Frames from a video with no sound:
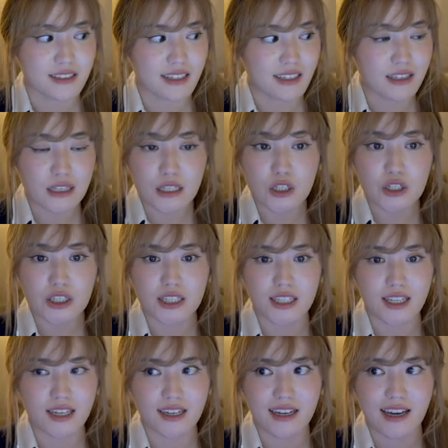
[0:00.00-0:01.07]
Like literally
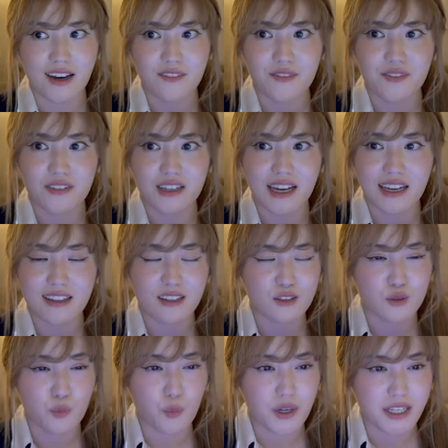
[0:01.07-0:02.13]
like I have I had like
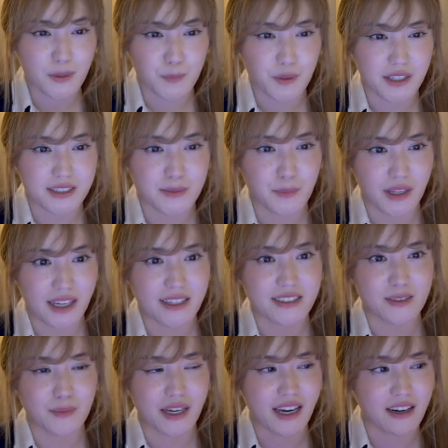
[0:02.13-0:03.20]
20 plus plants
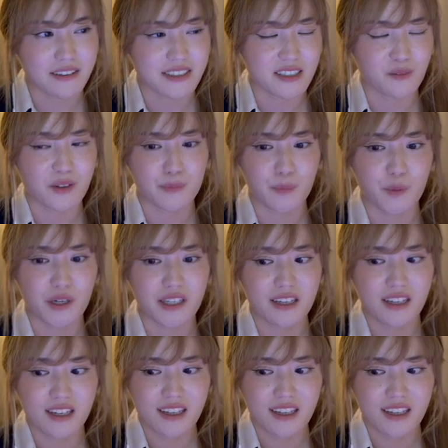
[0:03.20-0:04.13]
in my house at one point